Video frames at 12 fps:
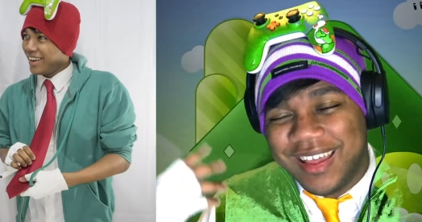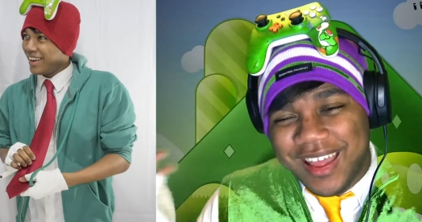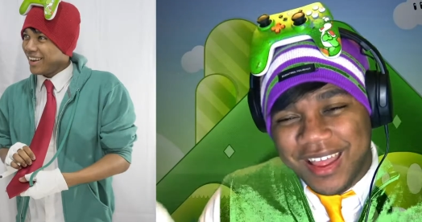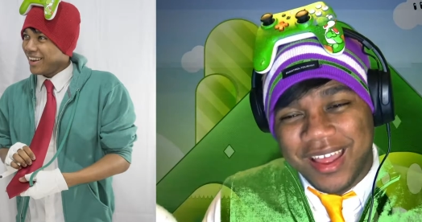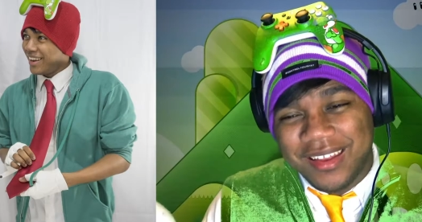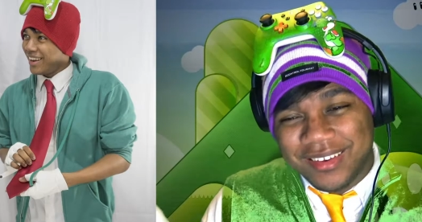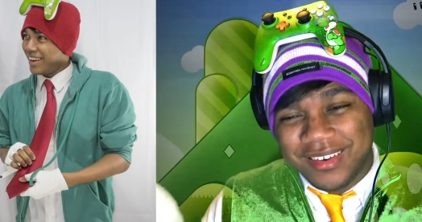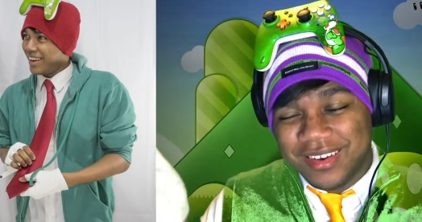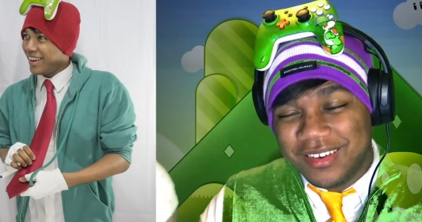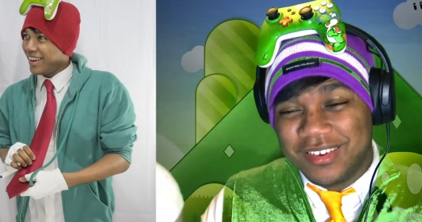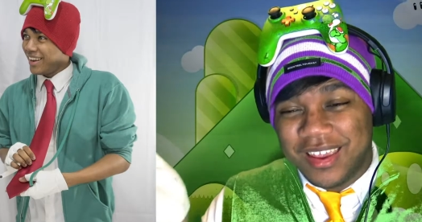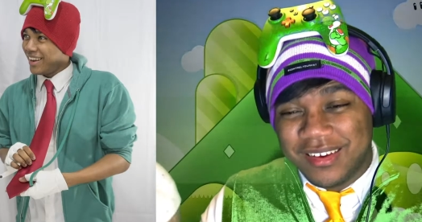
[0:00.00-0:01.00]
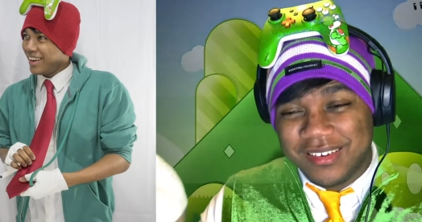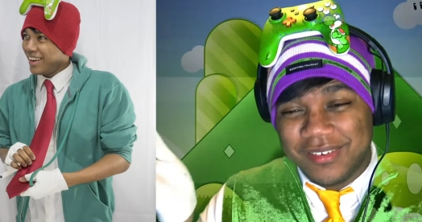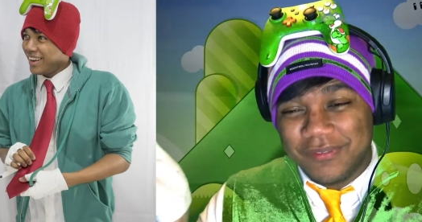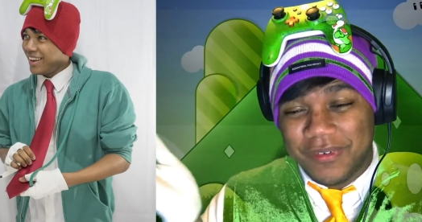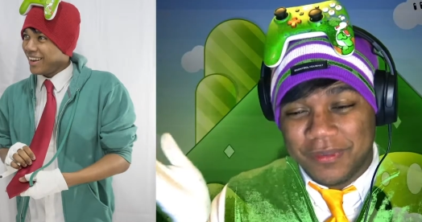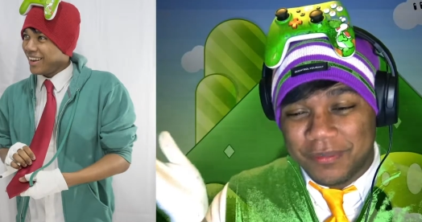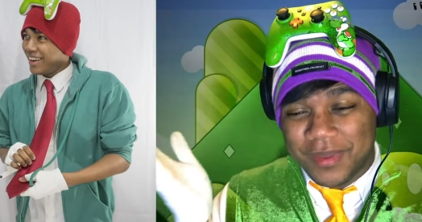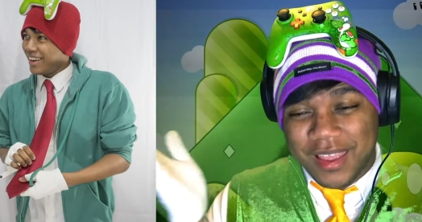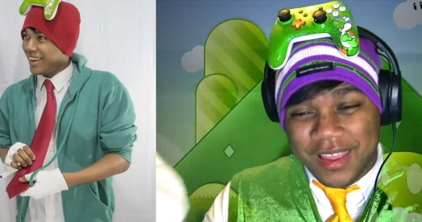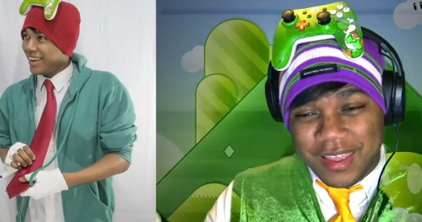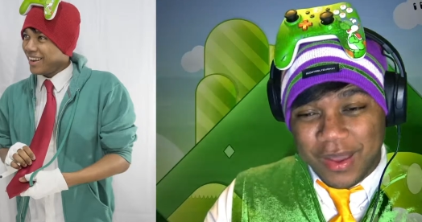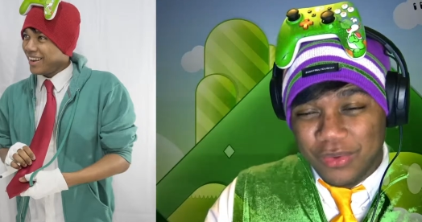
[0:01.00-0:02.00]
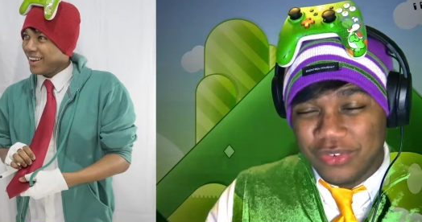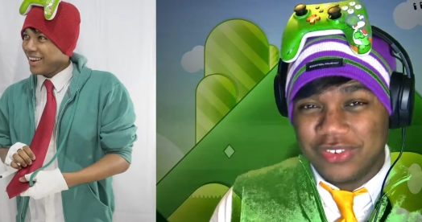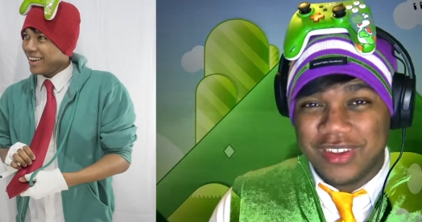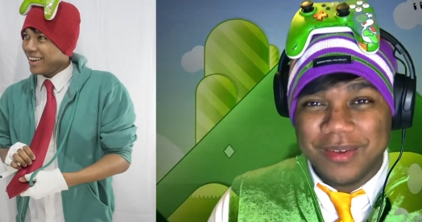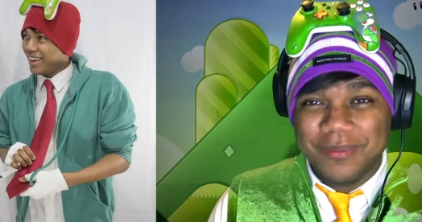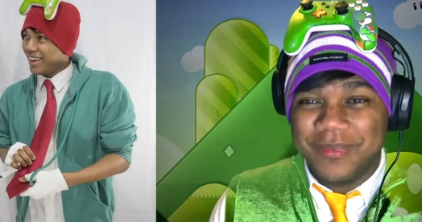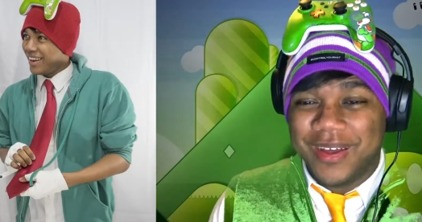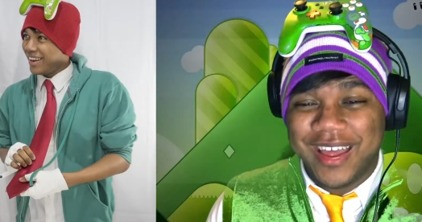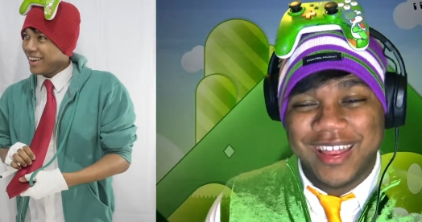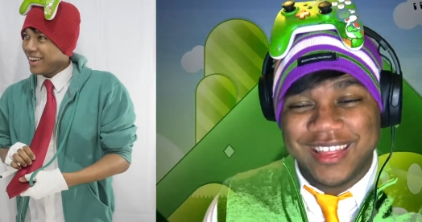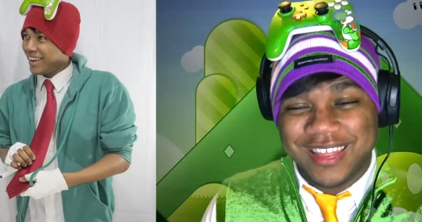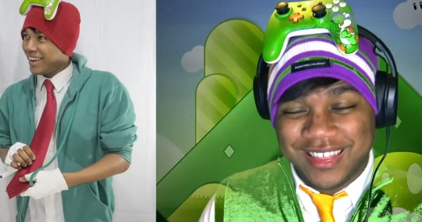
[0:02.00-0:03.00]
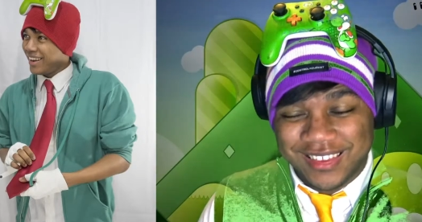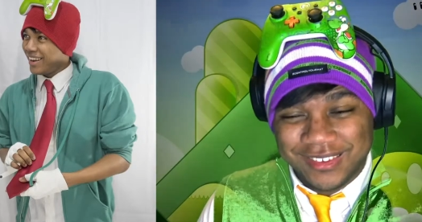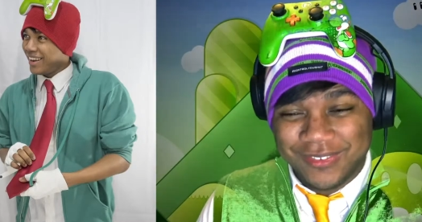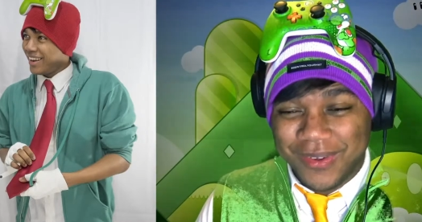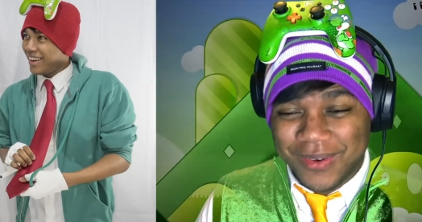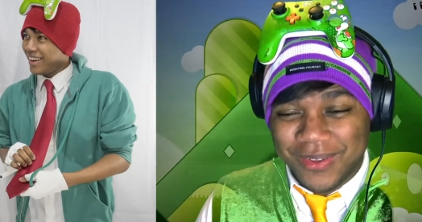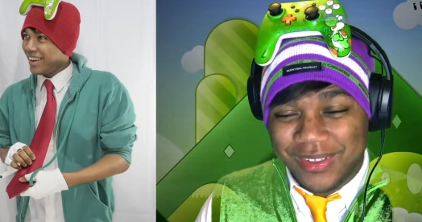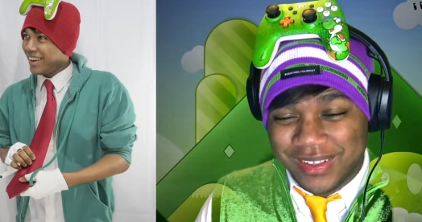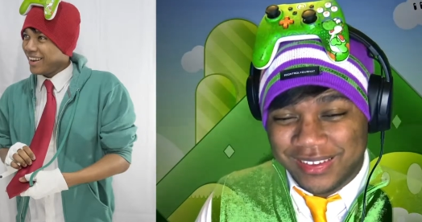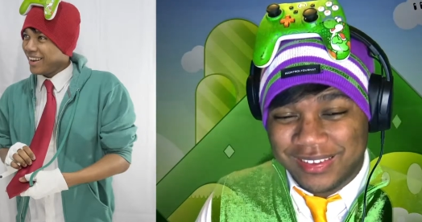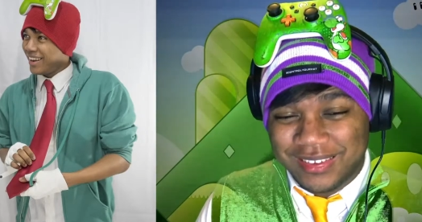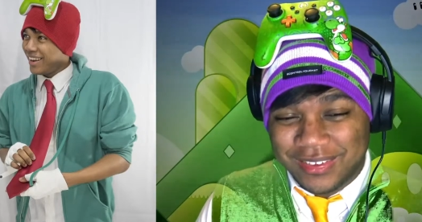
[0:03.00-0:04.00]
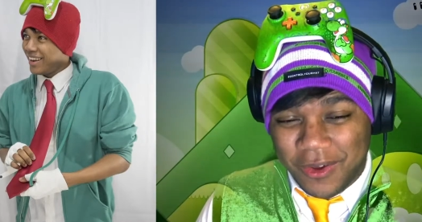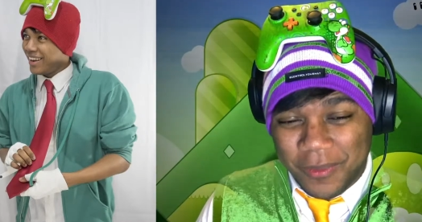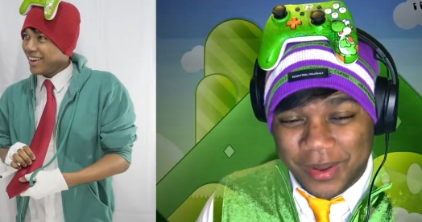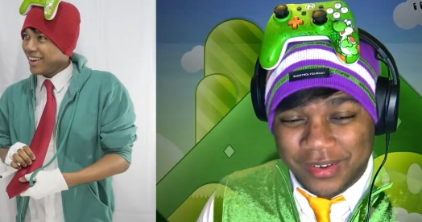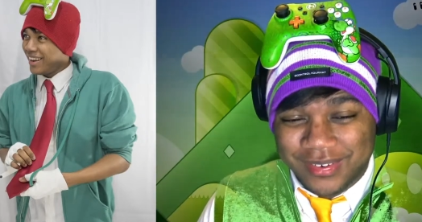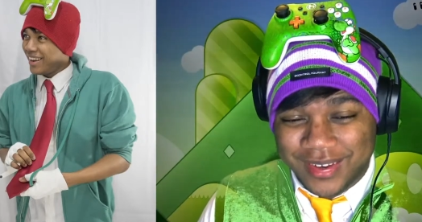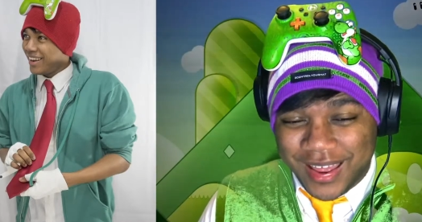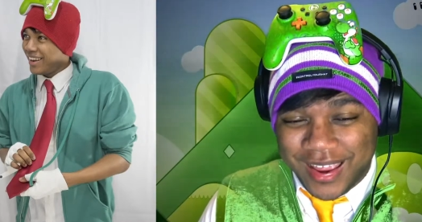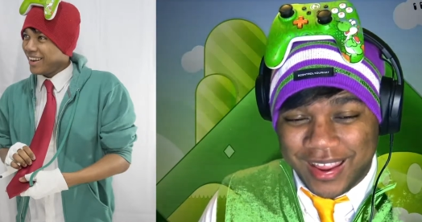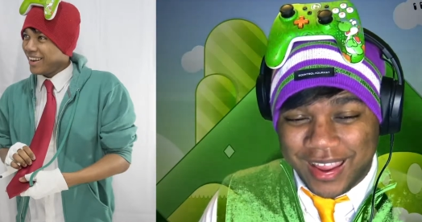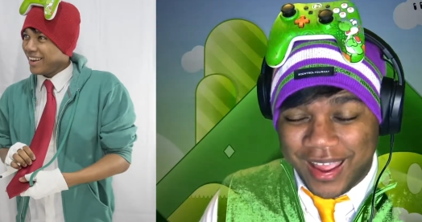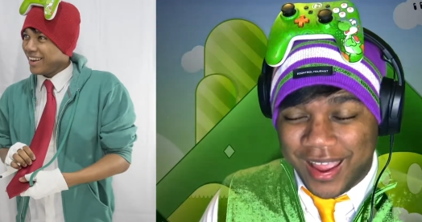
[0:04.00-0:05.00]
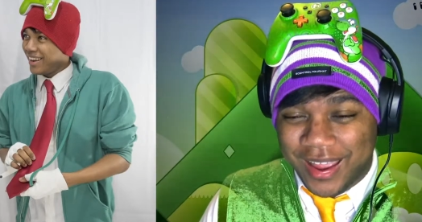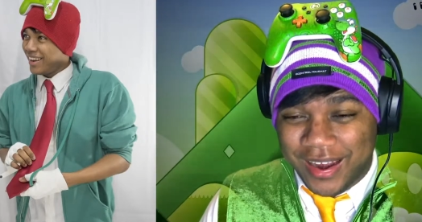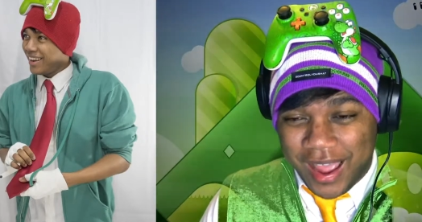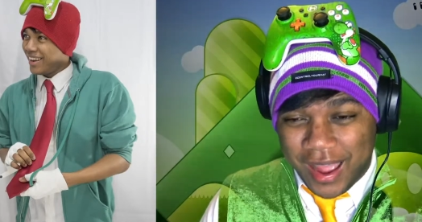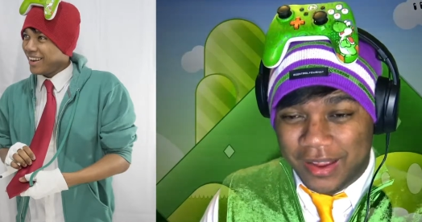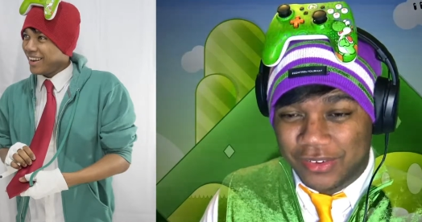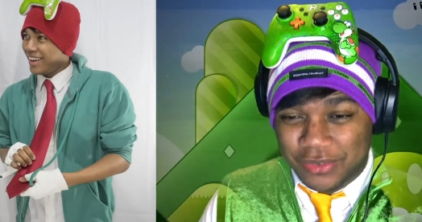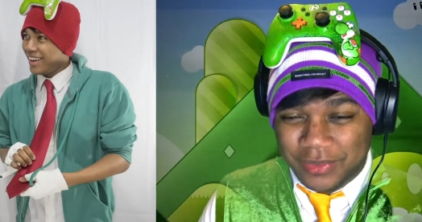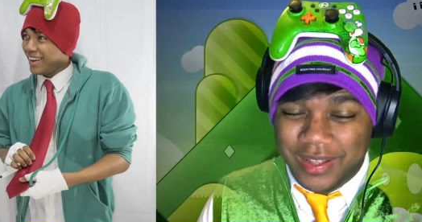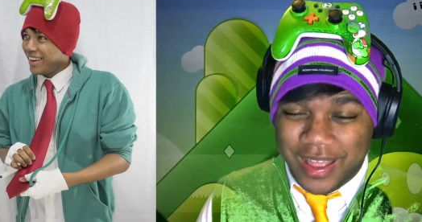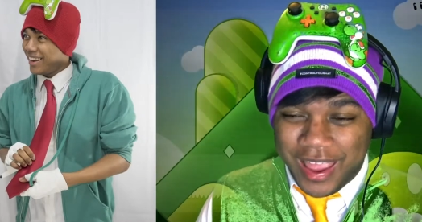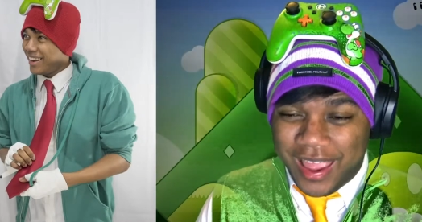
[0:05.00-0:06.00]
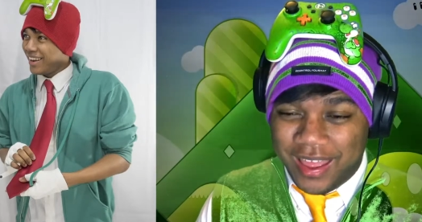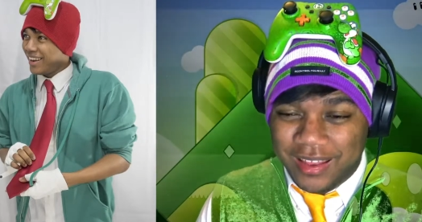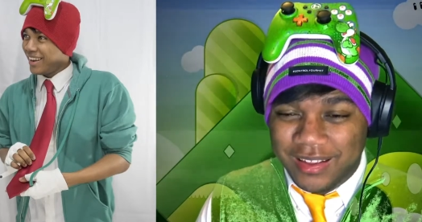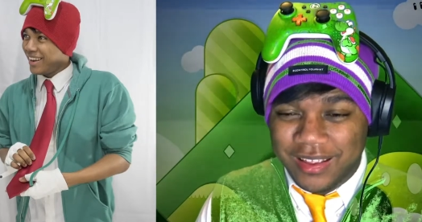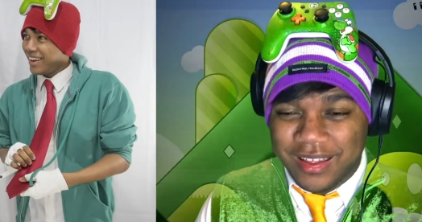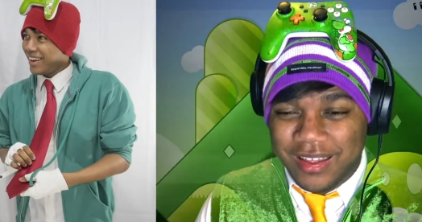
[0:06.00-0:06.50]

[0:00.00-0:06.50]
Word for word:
Speaker 1: I had to just change it from being Yoshi, but this photo looks so much like an actual ad.